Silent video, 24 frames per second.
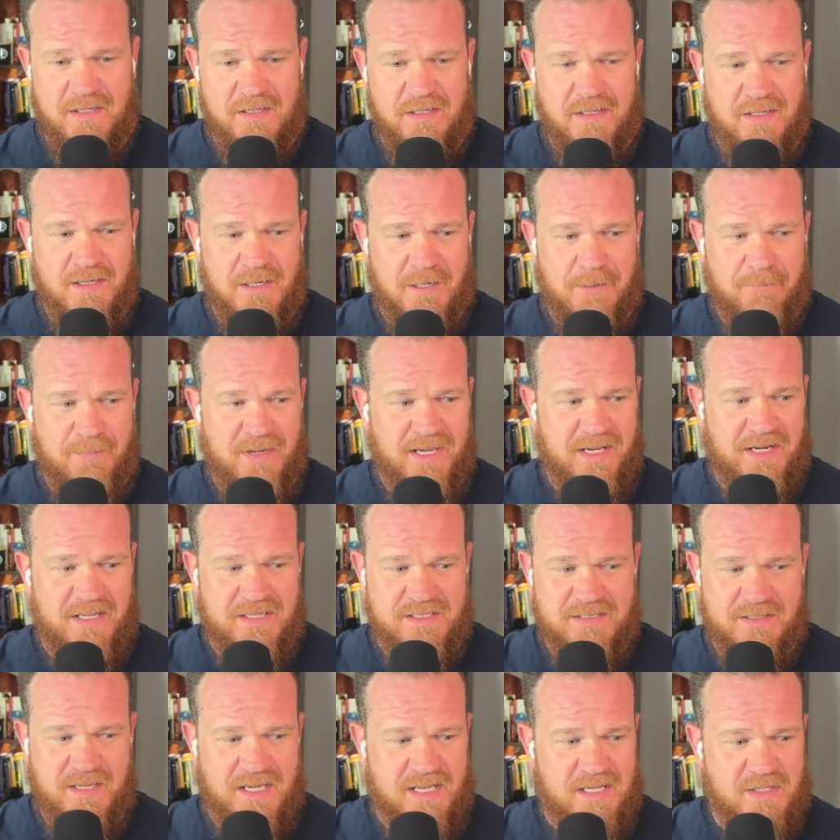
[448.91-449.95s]
It
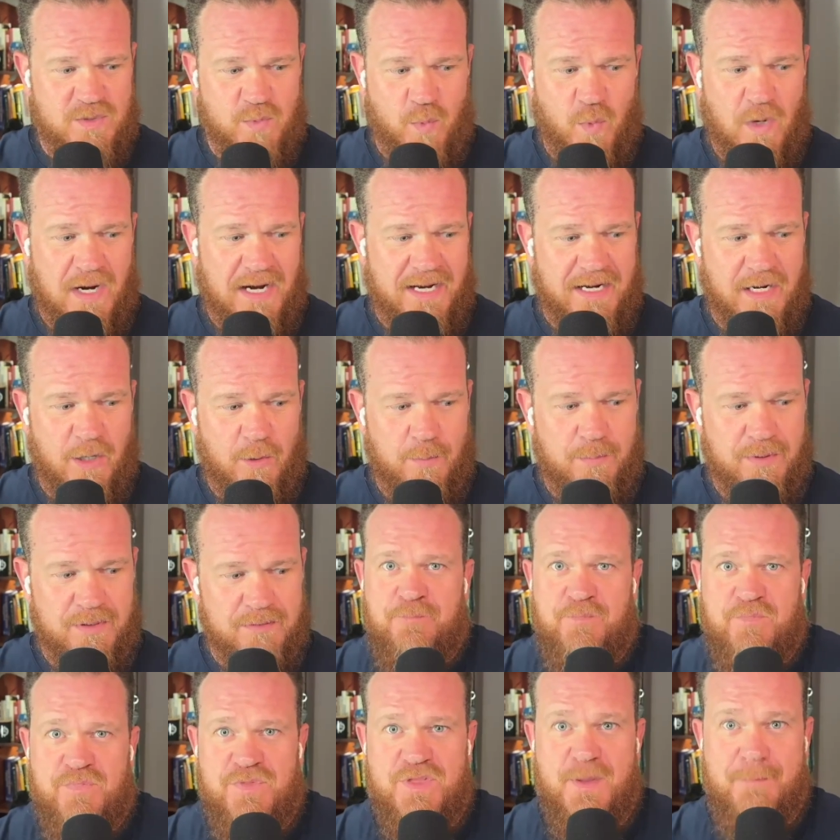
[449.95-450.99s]
is wide
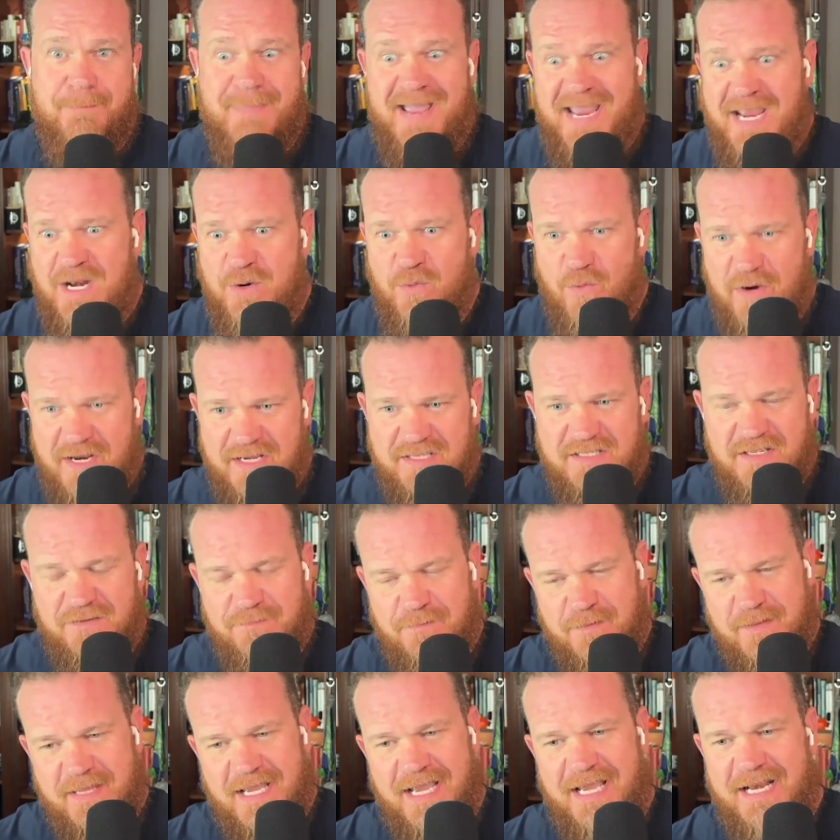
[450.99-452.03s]
open. The main reason
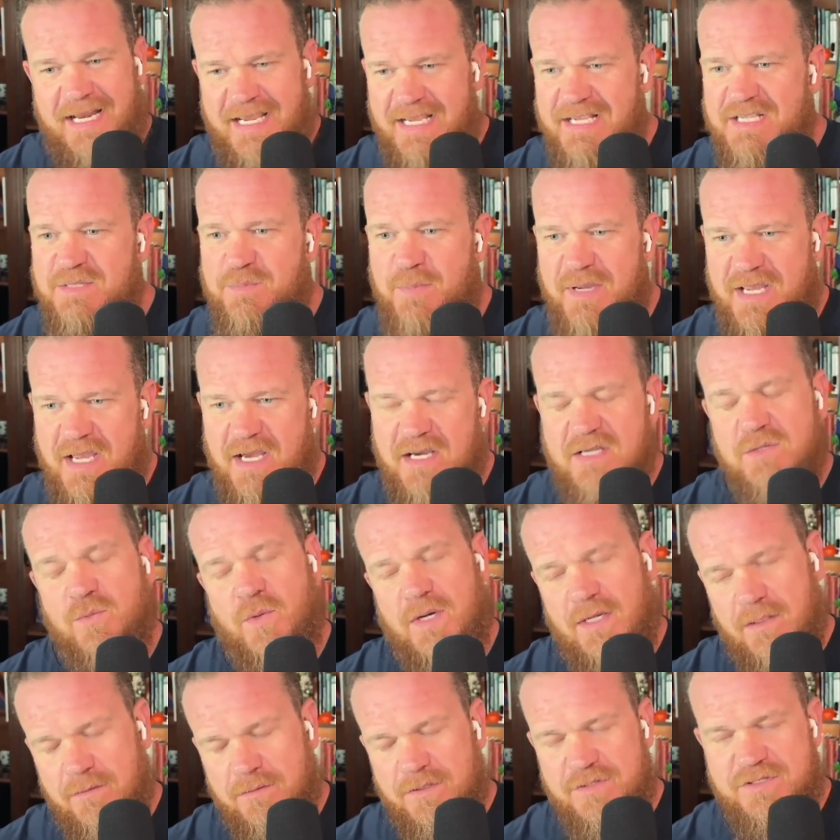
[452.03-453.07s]
for that is because,
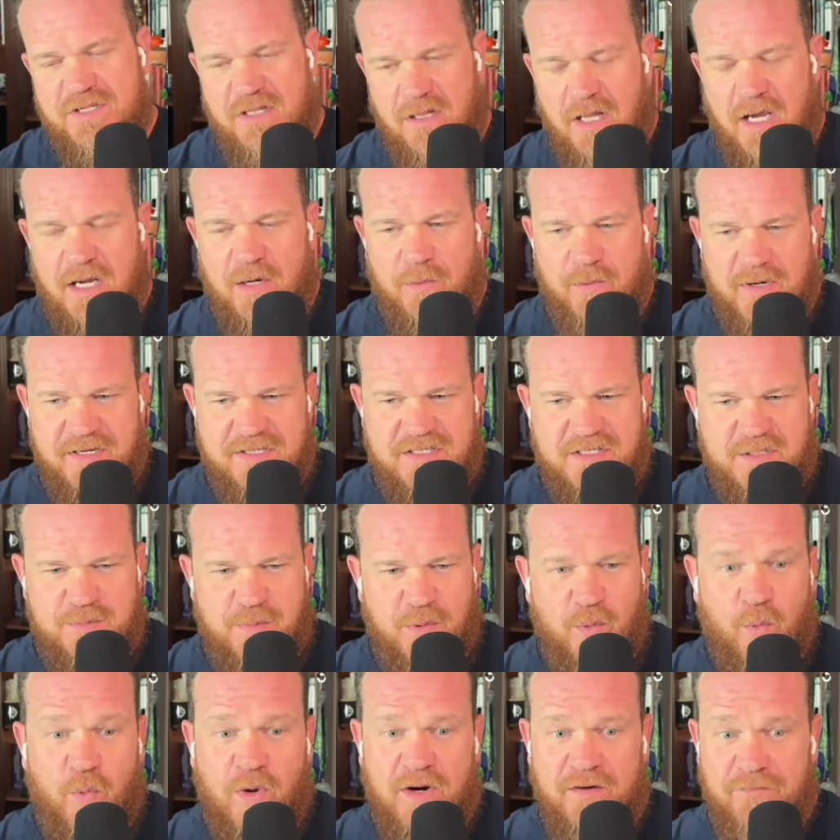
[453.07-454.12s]
there's a lot of reasons,
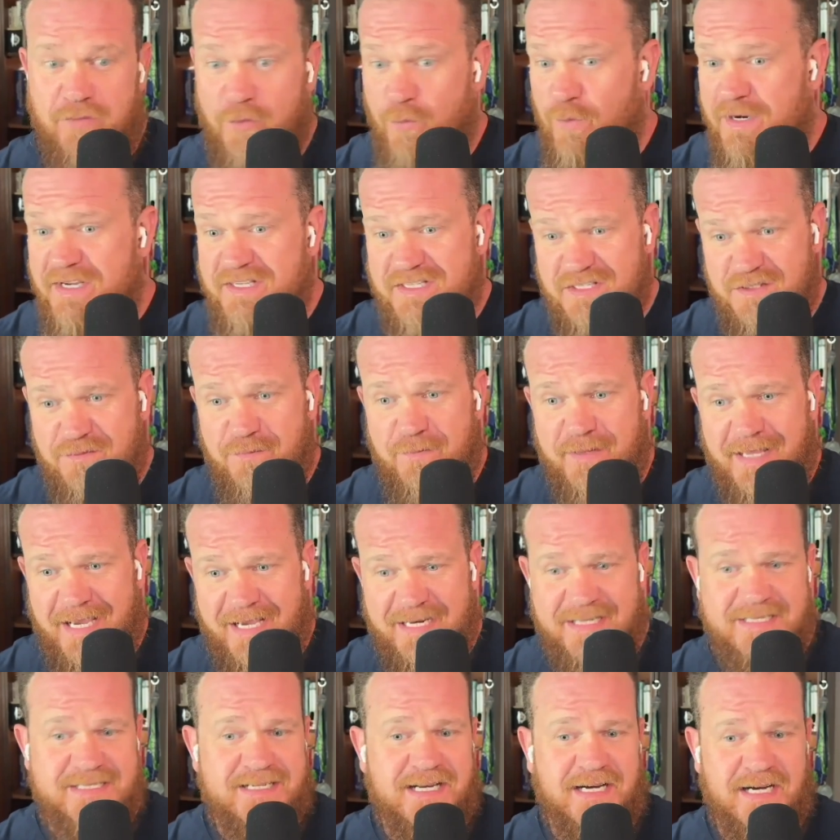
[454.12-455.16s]
but one of the reasons for that
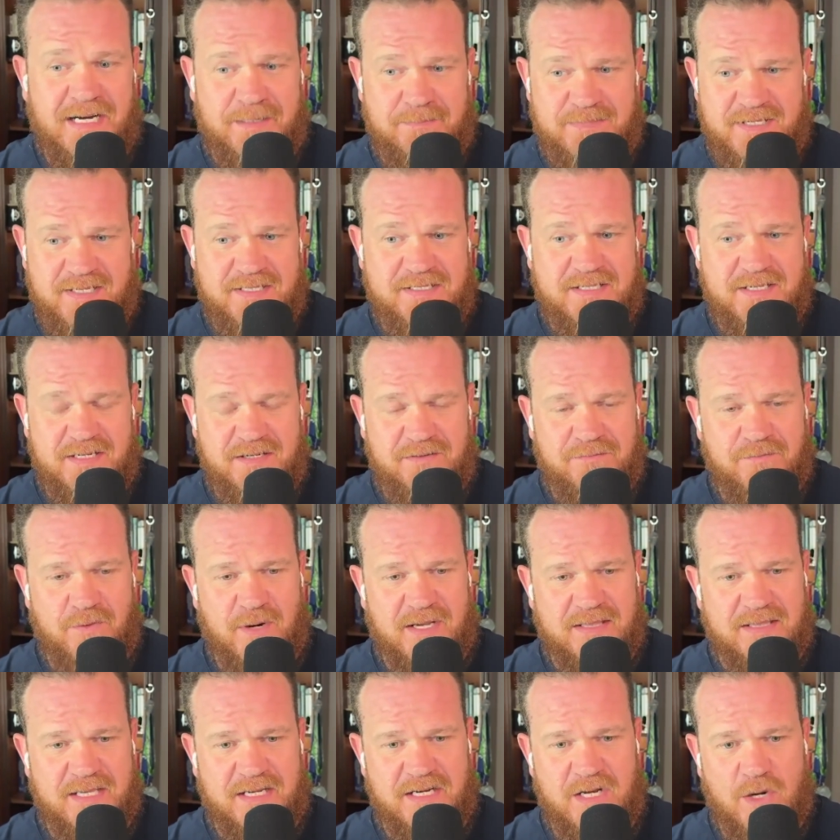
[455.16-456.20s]
is time sensitive,
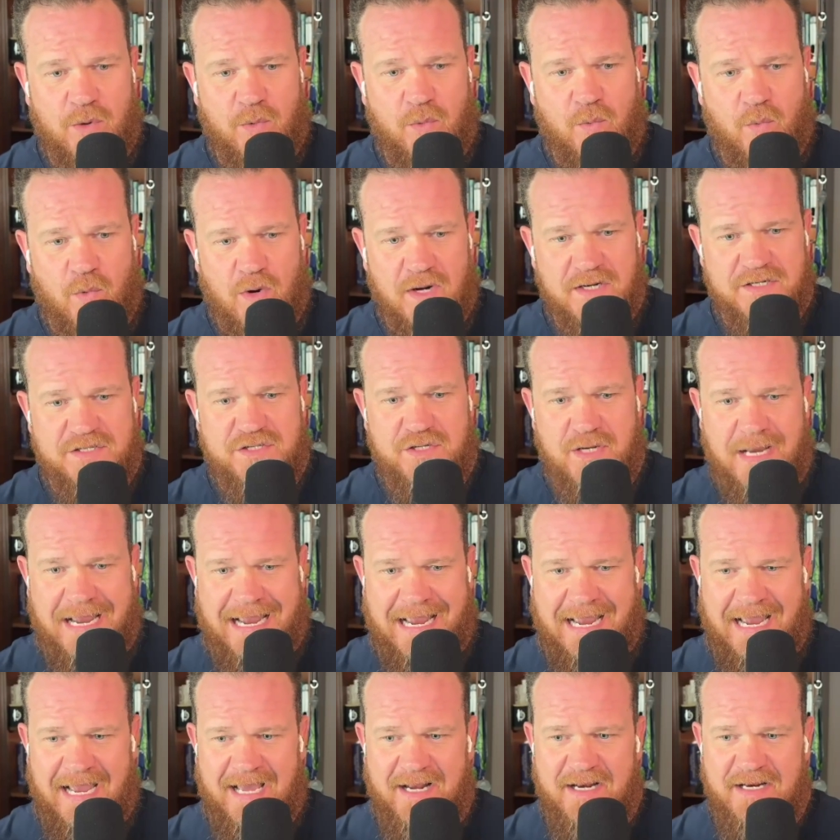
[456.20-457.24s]
right? They don't want to
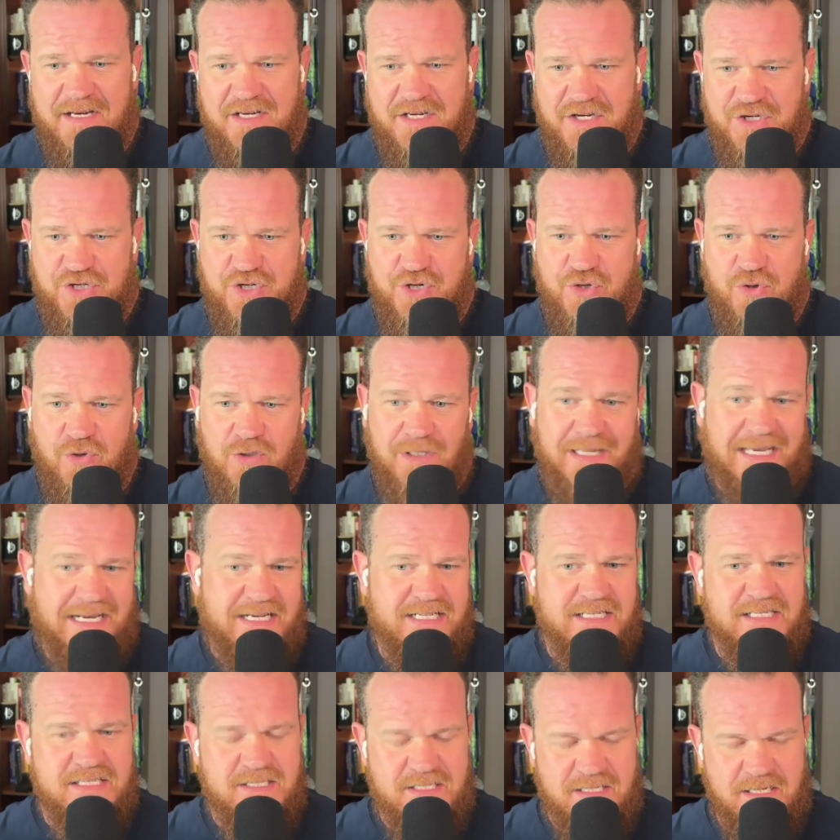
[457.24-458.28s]
add additional
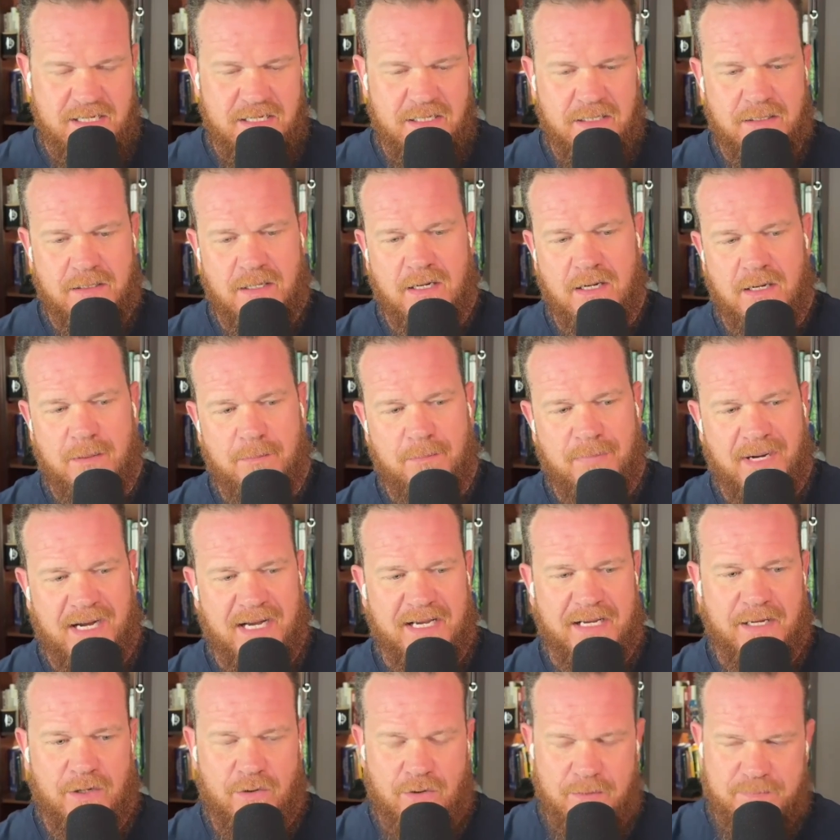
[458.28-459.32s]
latency by
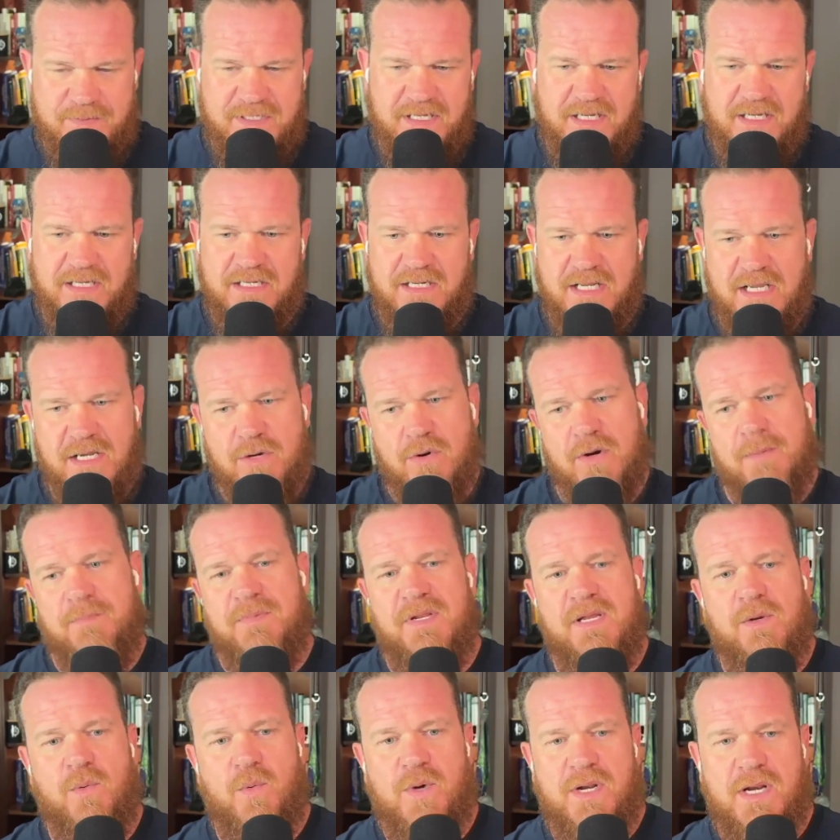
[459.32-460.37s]
encrypting and
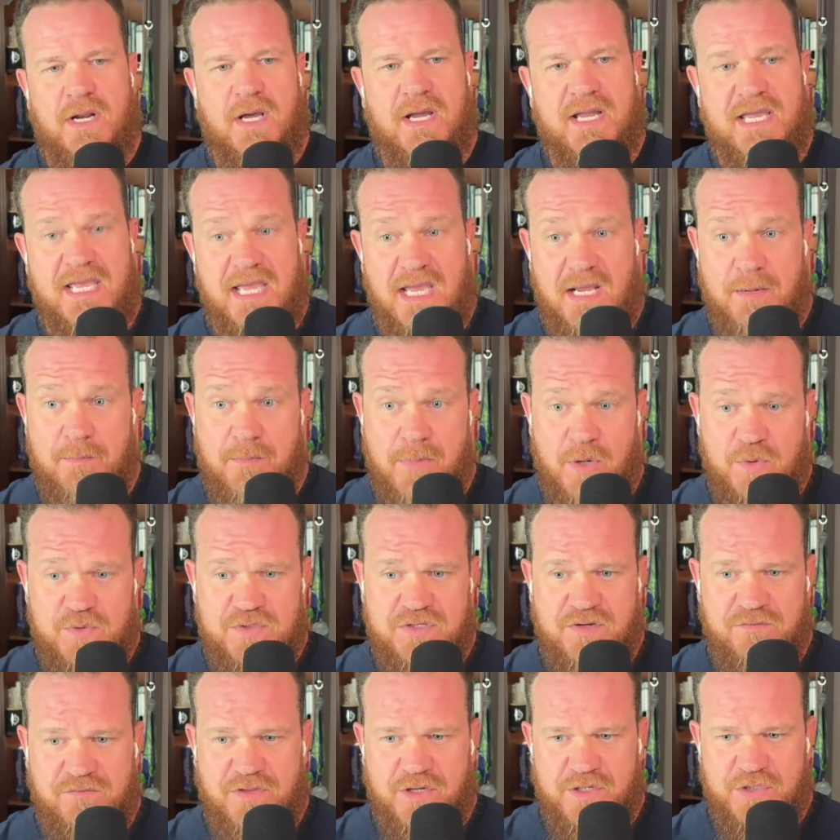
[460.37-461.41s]
decrypting when, again,
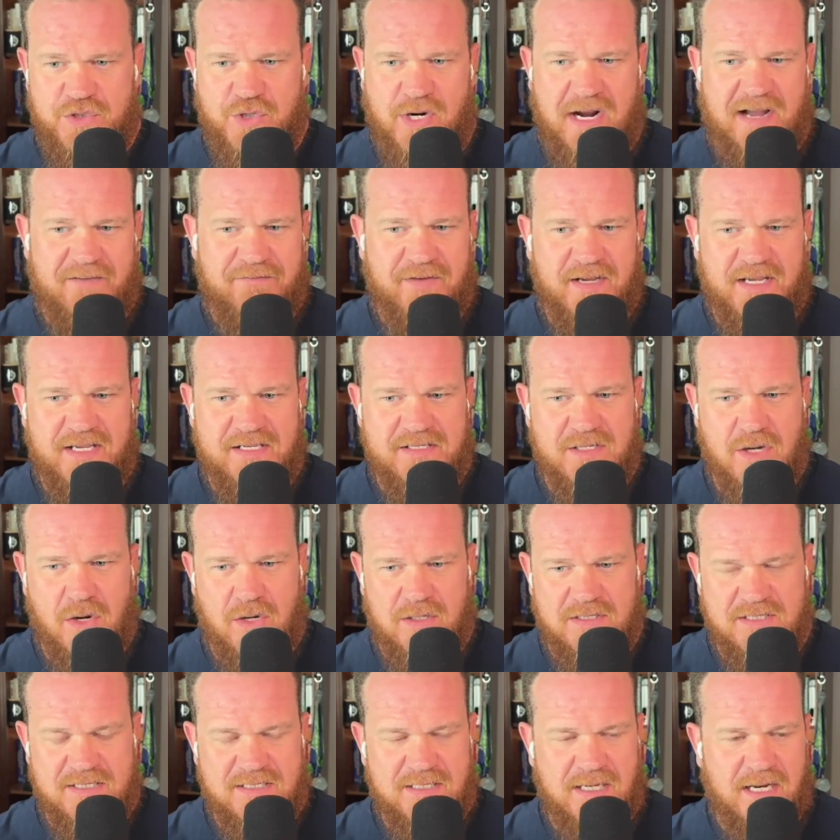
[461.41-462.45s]
most of their traffic is
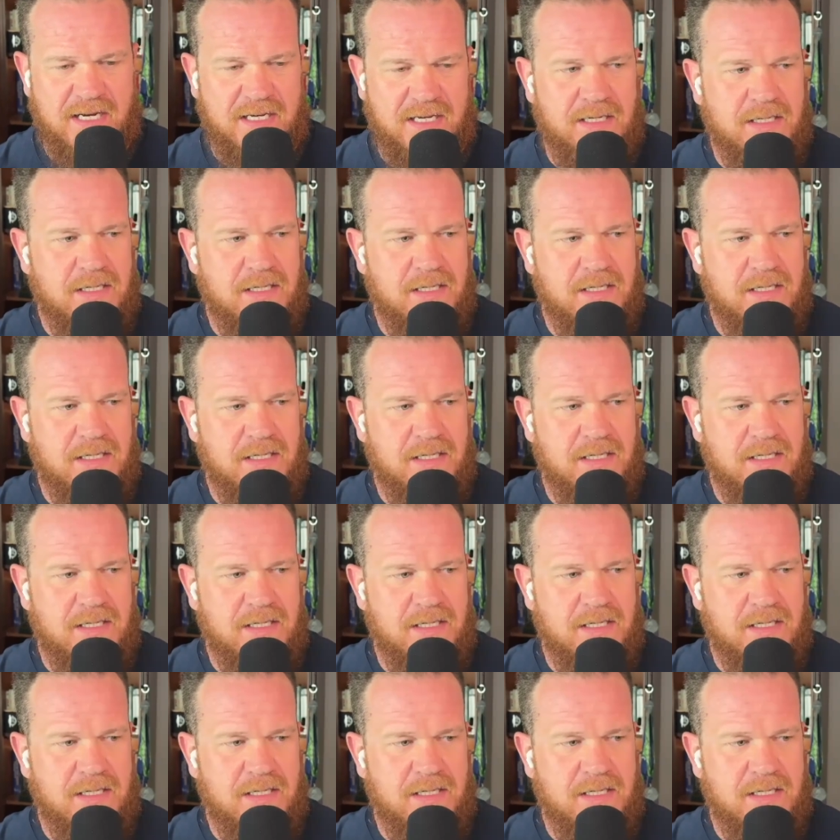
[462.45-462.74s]
on site.